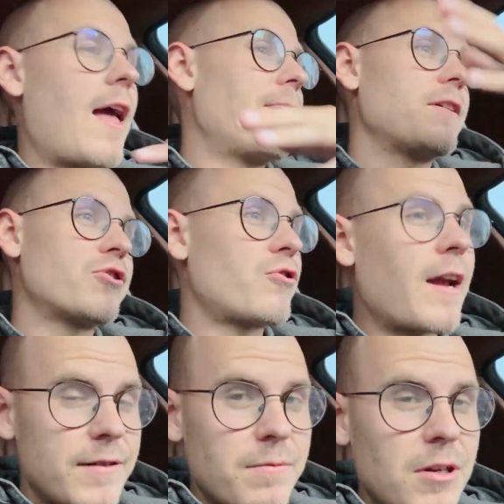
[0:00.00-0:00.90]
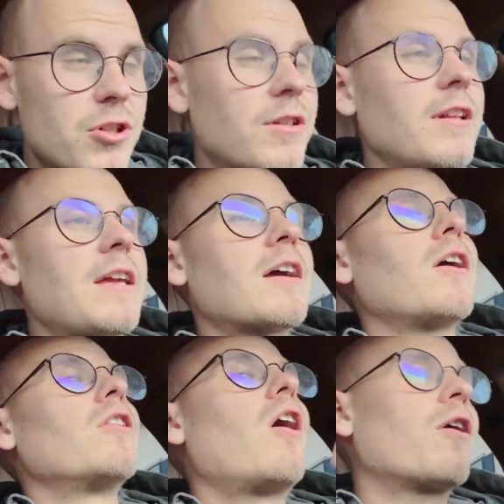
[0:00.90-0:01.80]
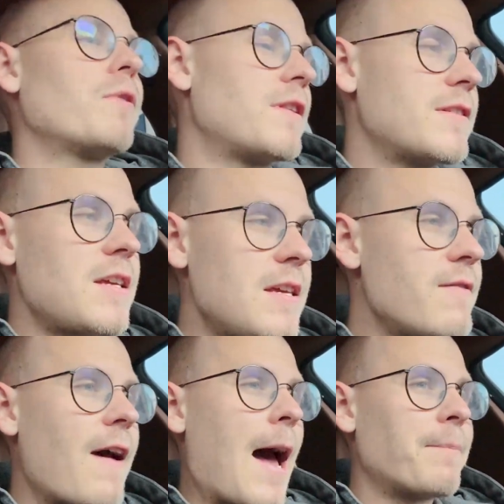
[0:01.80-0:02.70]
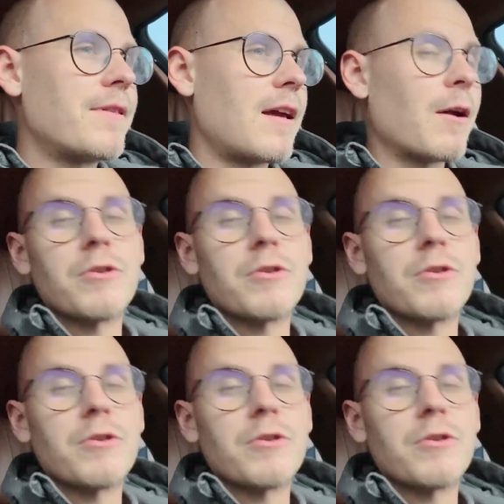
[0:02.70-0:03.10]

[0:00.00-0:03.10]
and this transmission leak along with this evap thing,